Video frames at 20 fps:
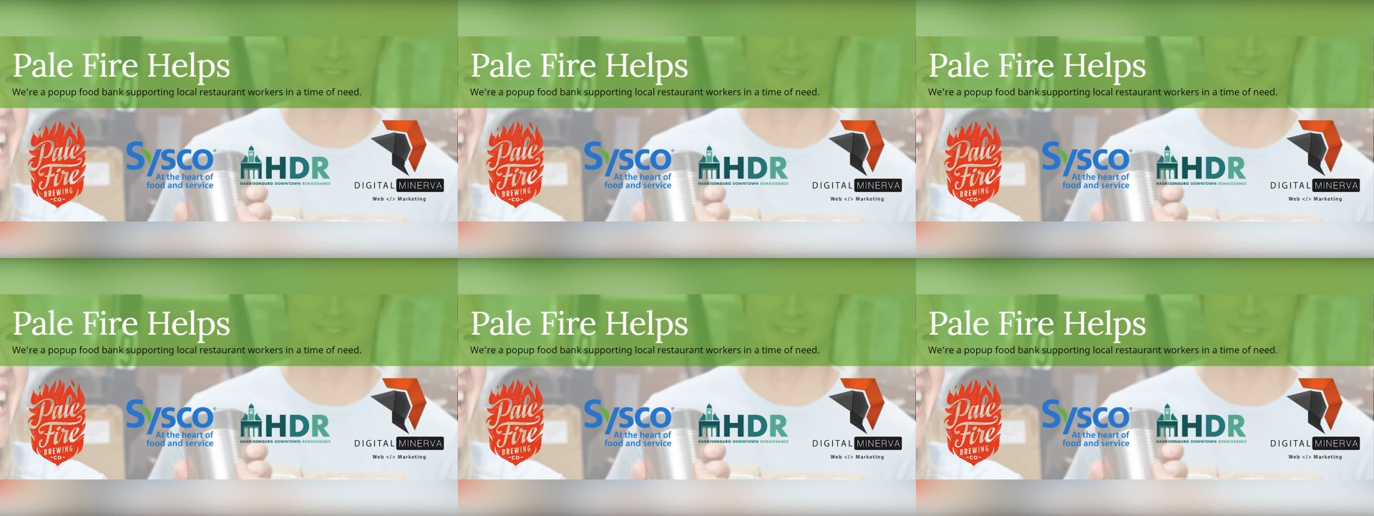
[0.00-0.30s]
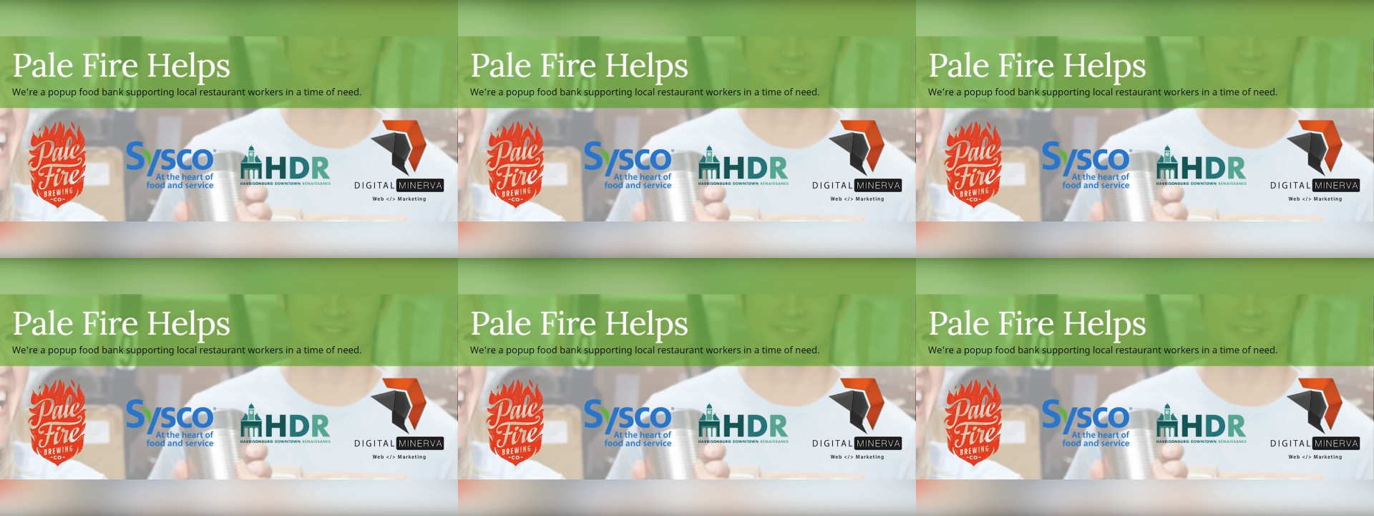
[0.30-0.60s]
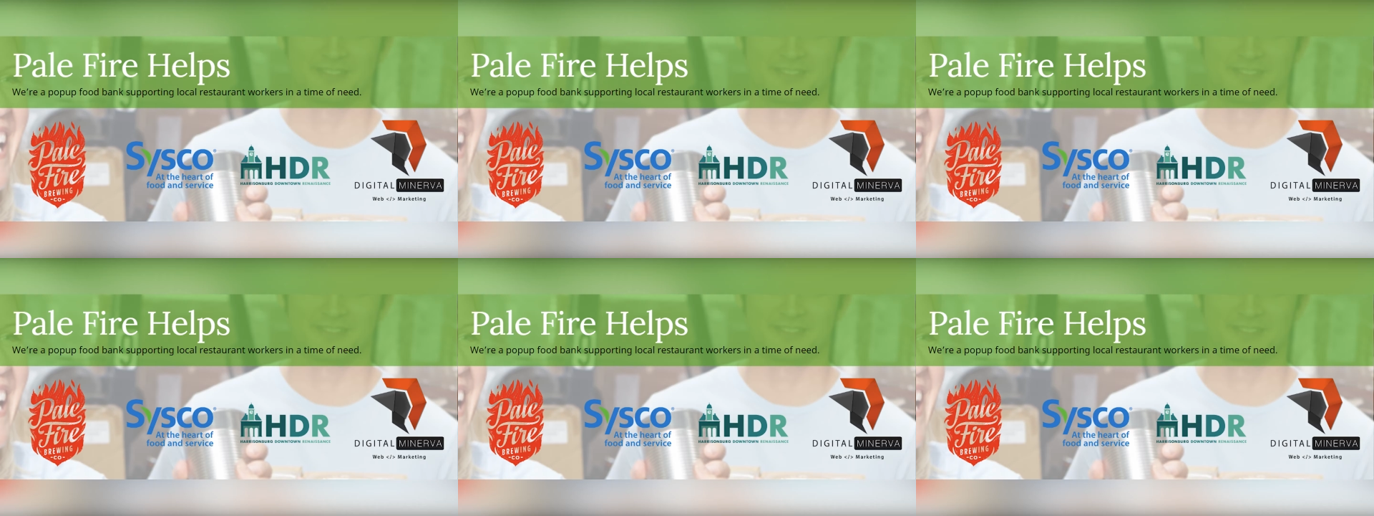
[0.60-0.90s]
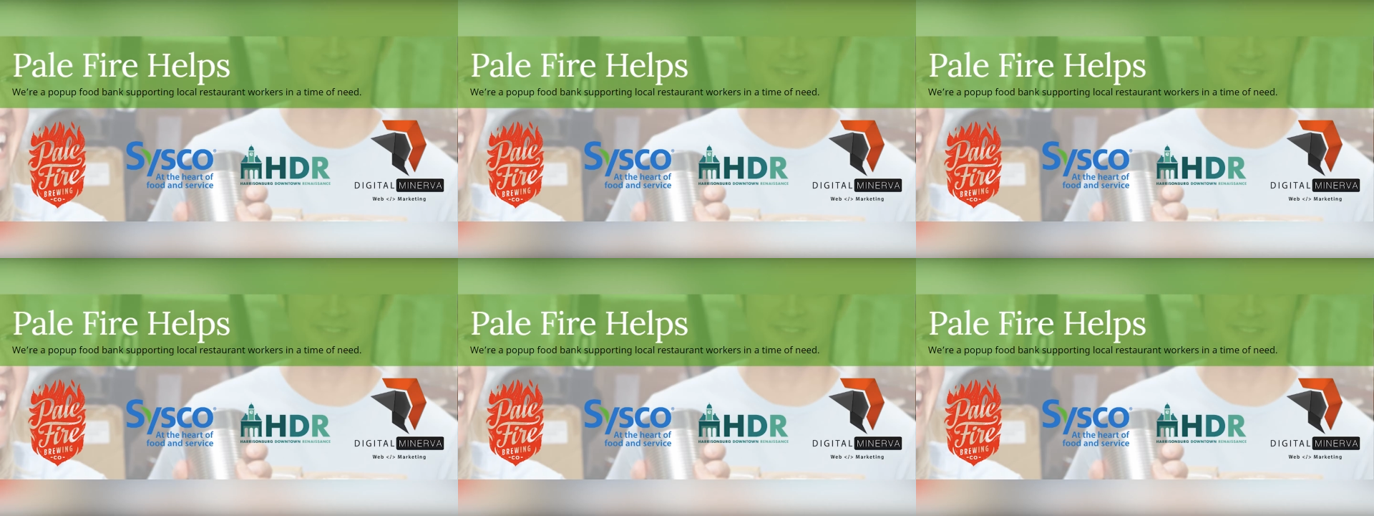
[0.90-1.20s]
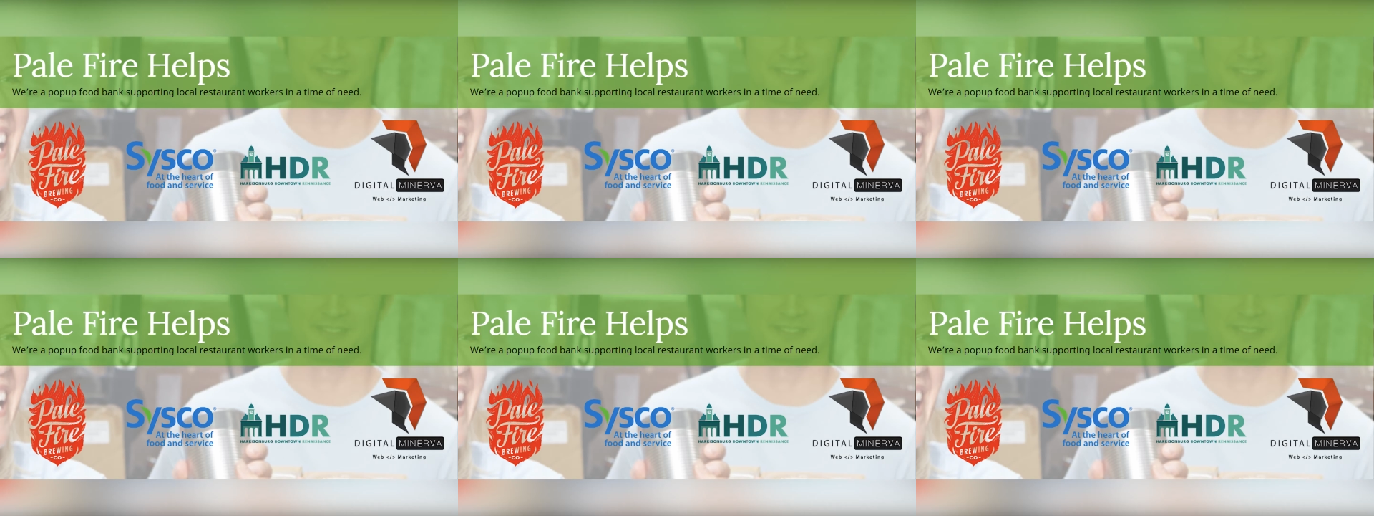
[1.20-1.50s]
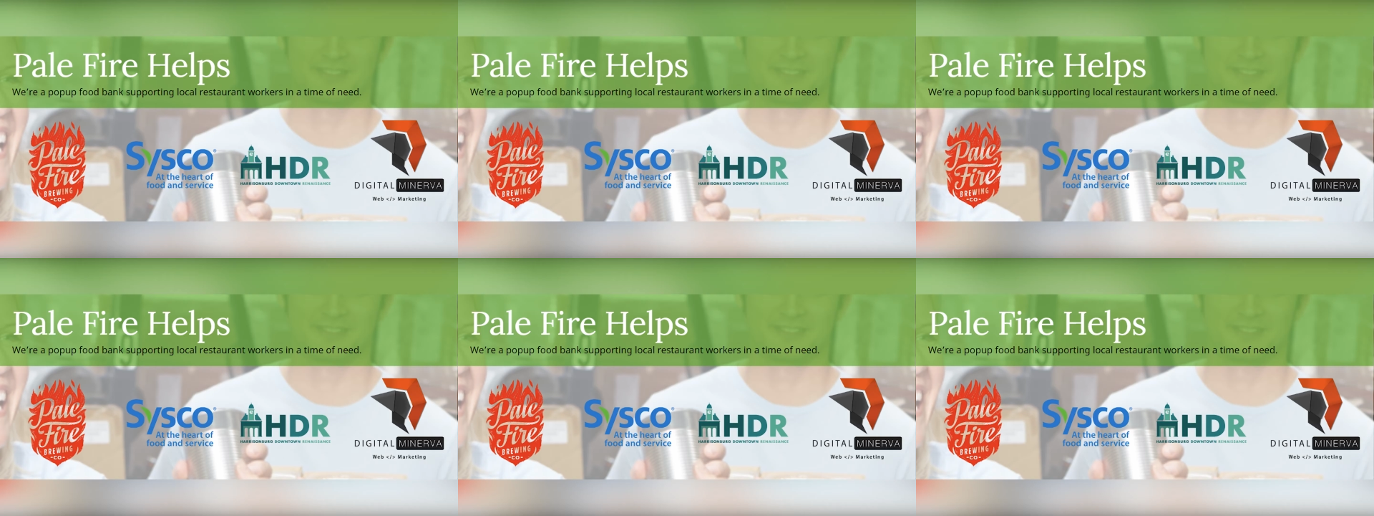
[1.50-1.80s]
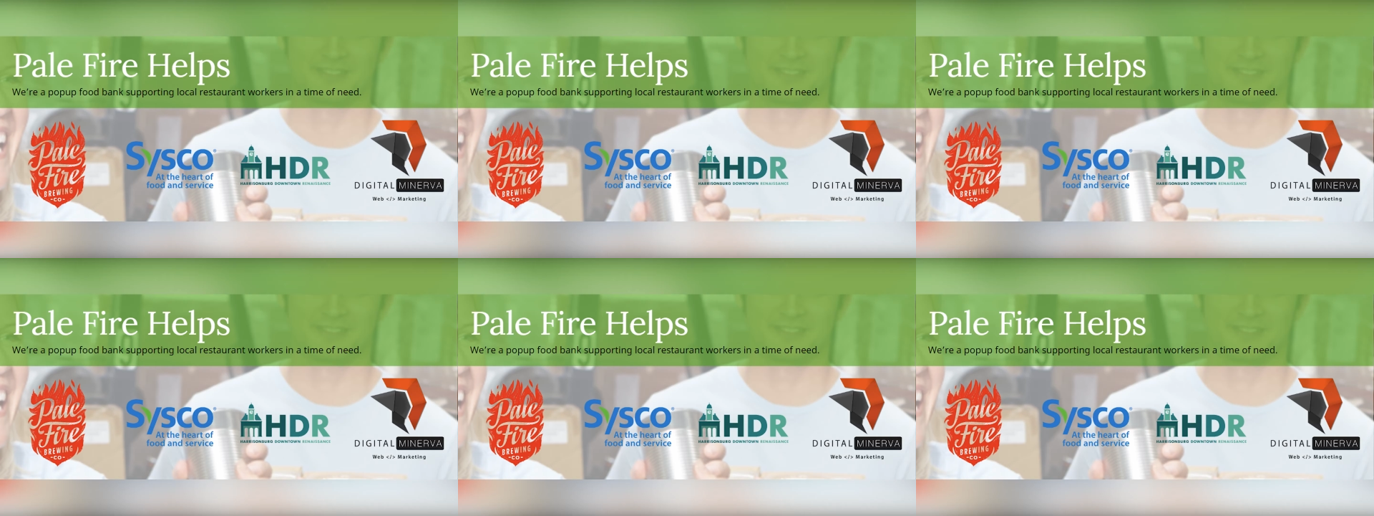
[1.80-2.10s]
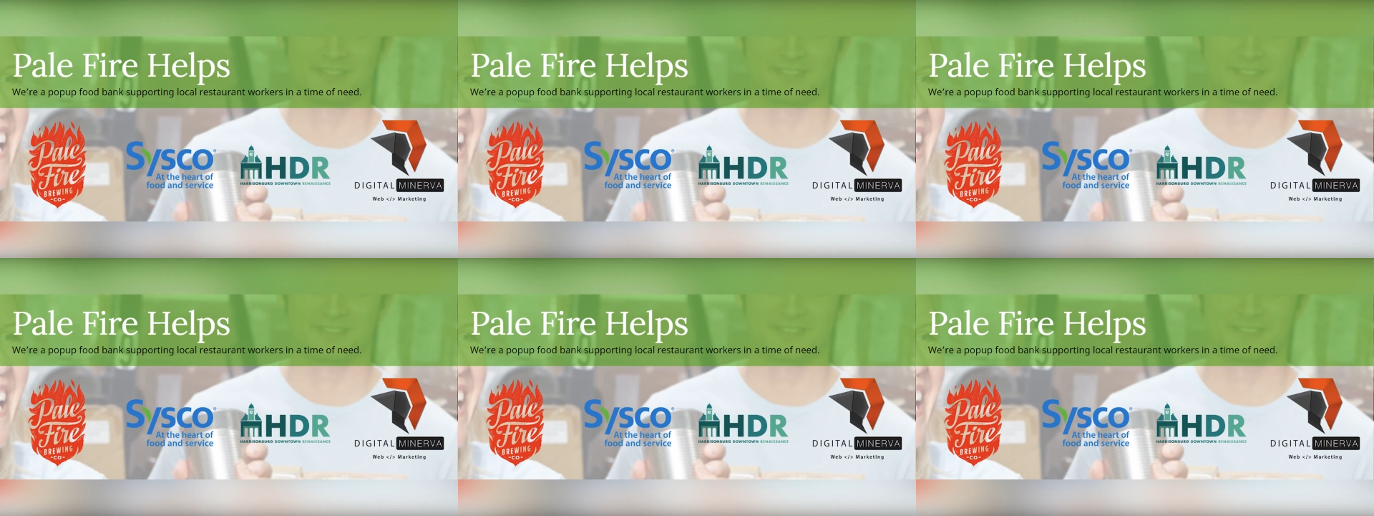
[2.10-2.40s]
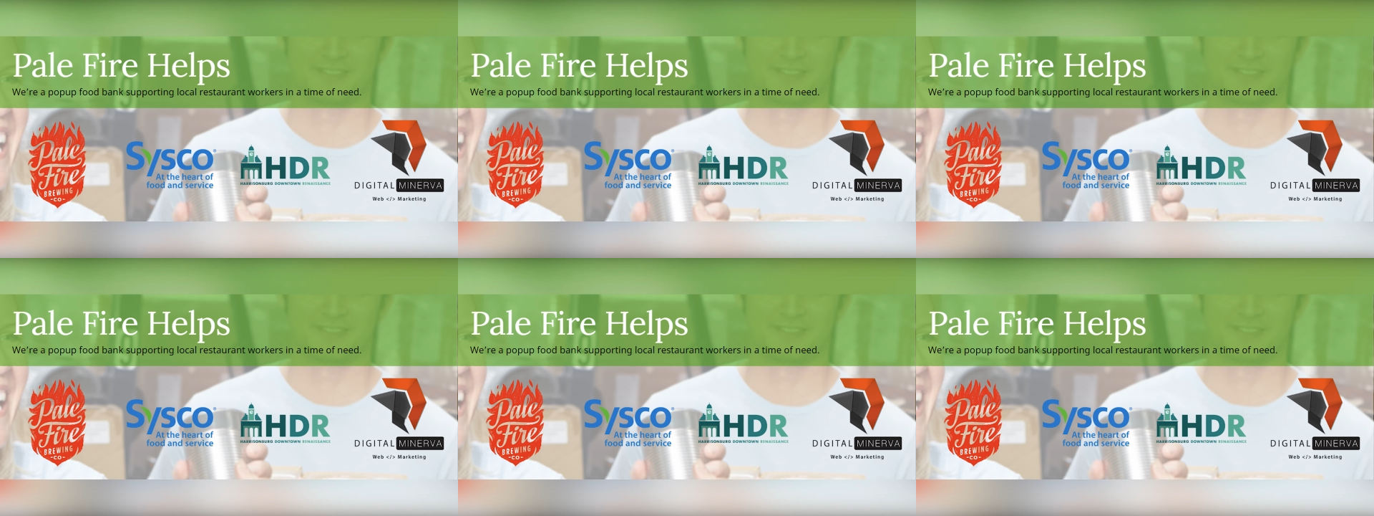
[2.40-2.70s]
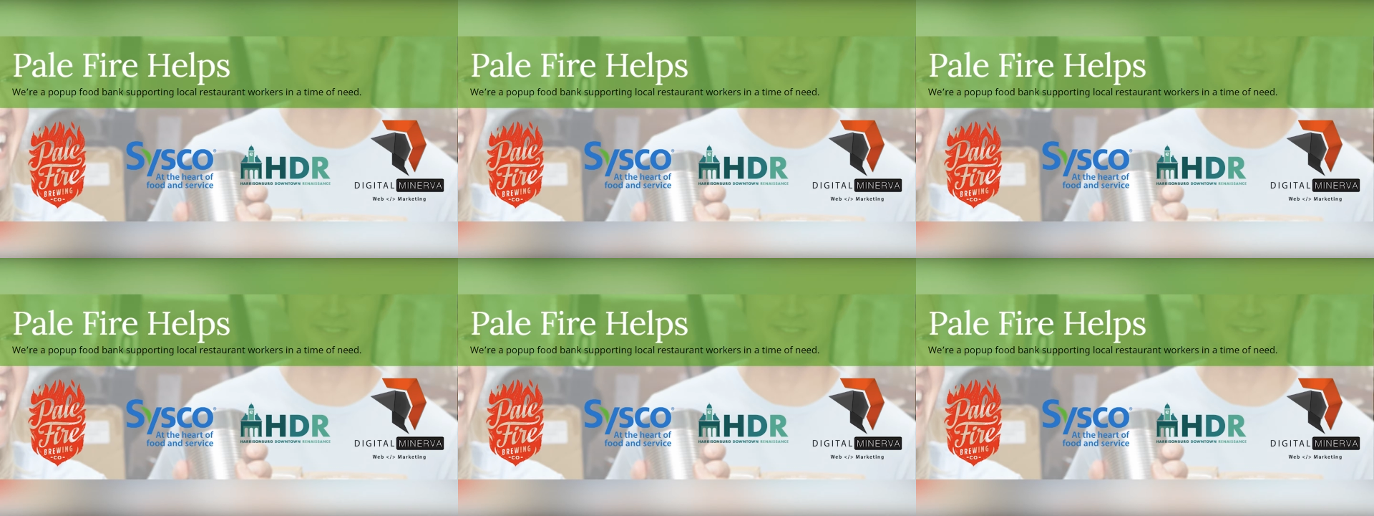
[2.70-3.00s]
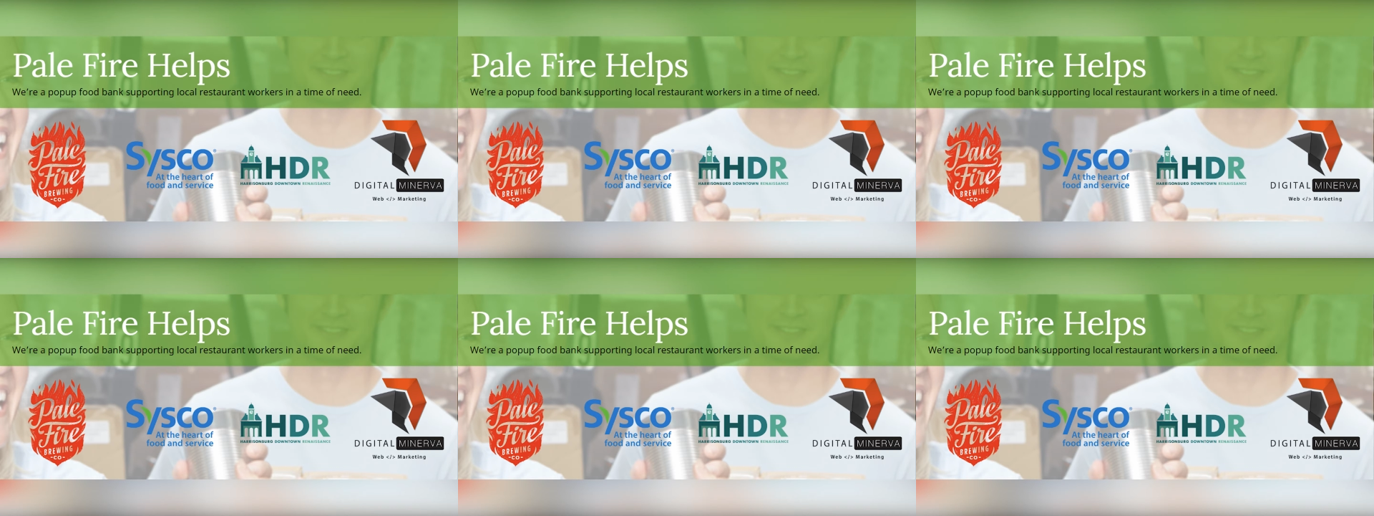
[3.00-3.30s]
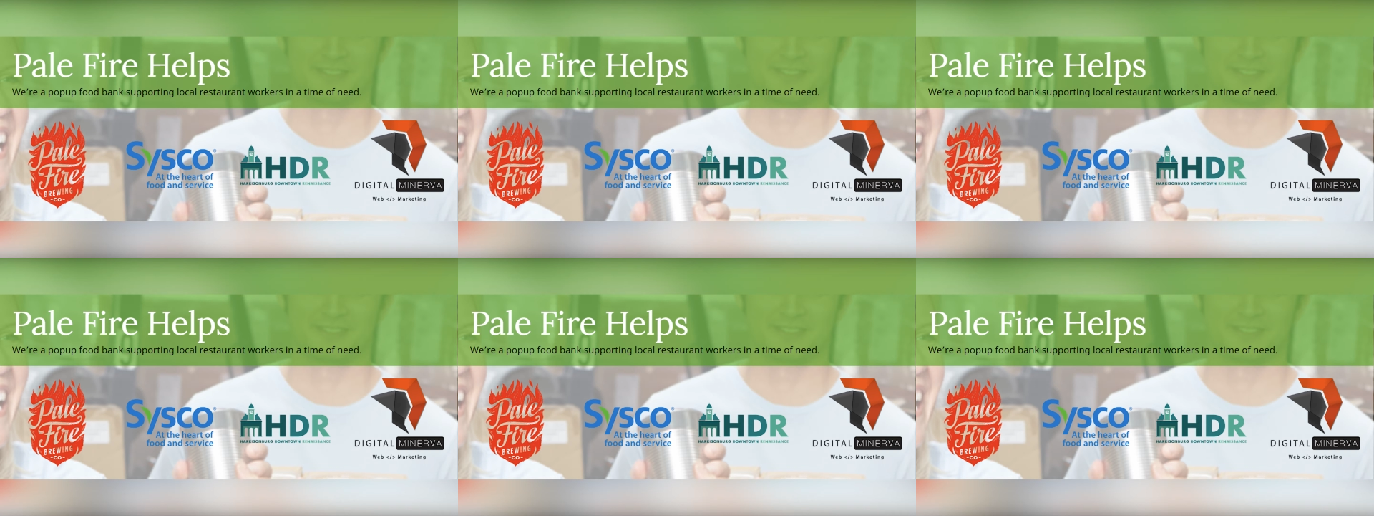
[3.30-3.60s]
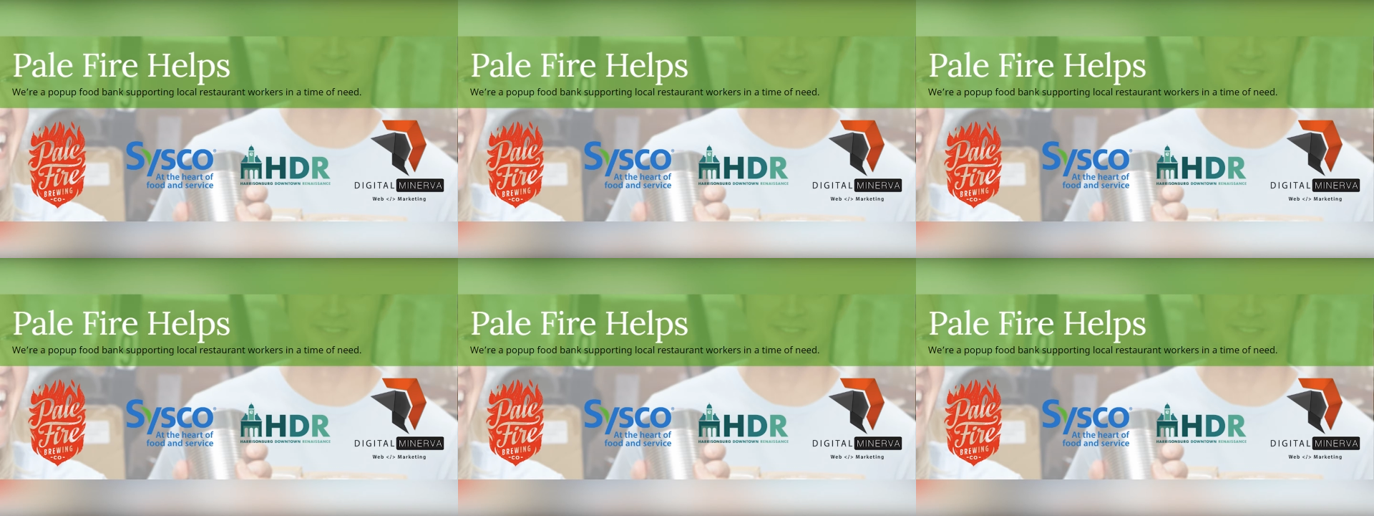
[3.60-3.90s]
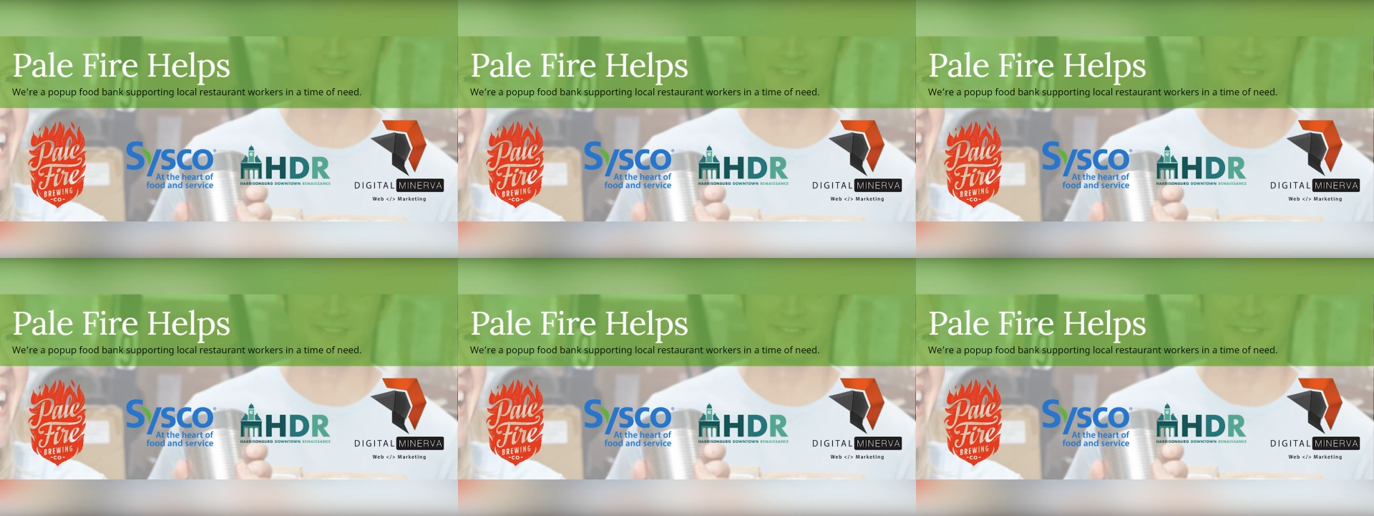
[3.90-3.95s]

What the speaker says: No face is visible, so there are no lips to read.